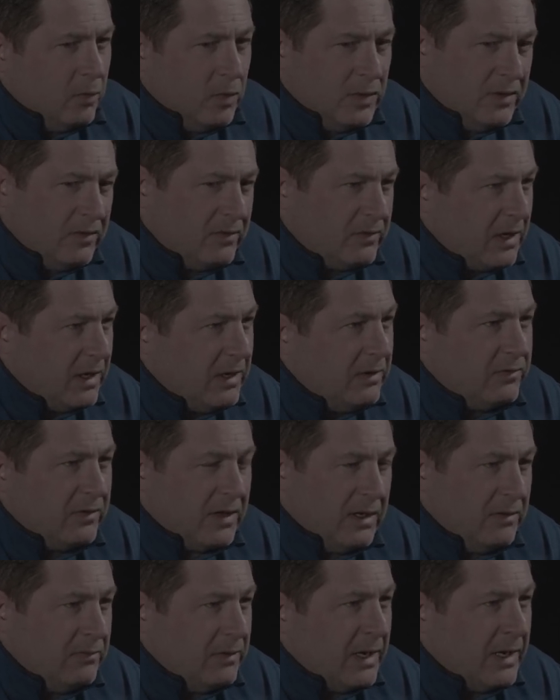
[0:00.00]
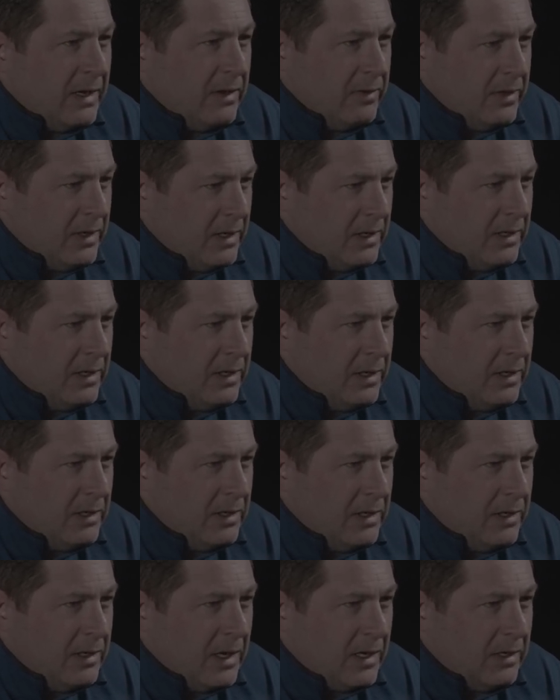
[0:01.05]
when this case came down in,
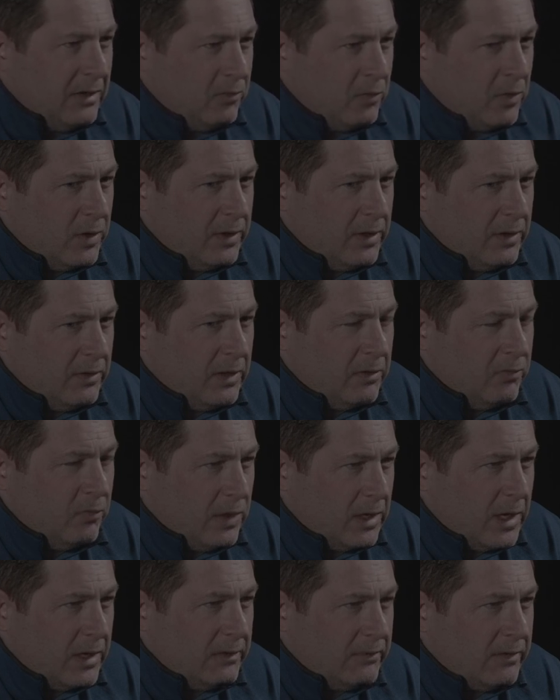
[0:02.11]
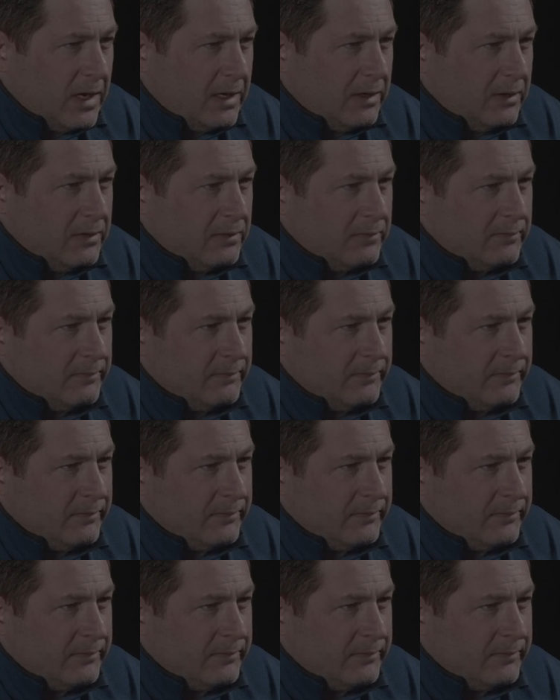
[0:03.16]
in, in 91 and, and we got indicted.